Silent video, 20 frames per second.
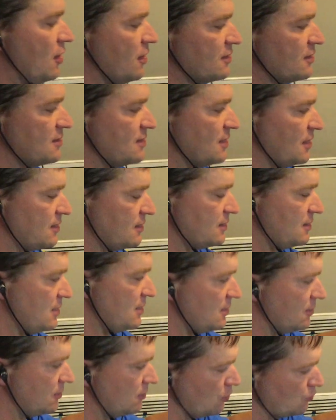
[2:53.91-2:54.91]

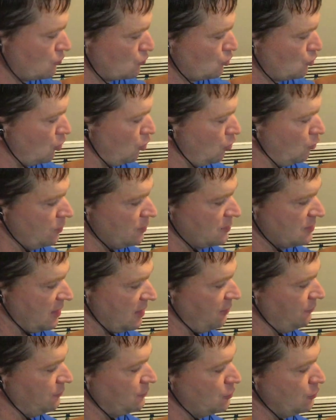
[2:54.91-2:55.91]
16th notes always
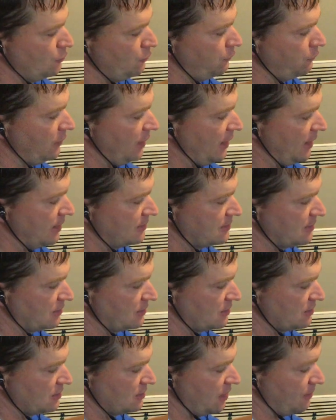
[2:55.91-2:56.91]
have 2 flags at
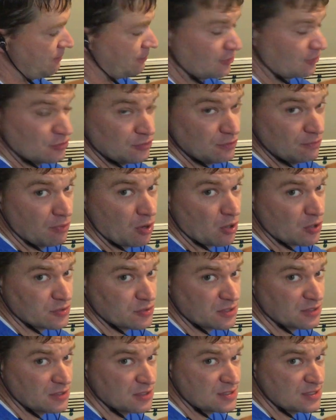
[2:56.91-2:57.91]
the top or 2
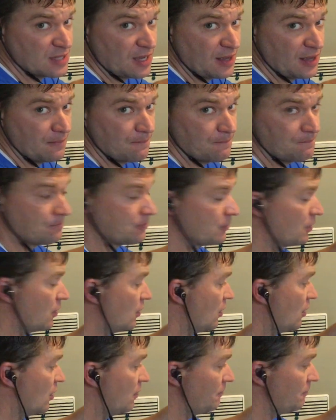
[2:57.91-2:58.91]
bars at the top,
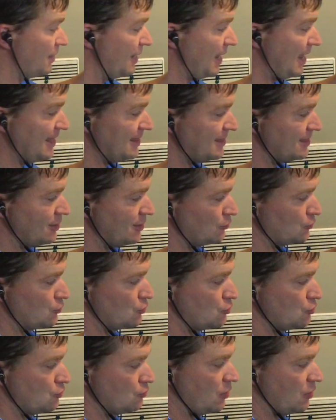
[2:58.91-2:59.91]
but 8th notes
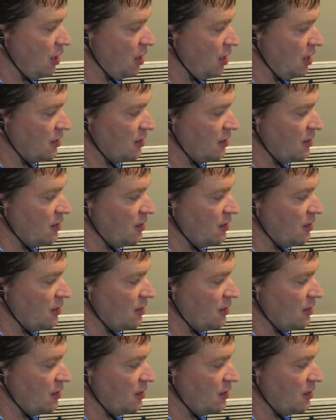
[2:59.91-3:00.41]
do not.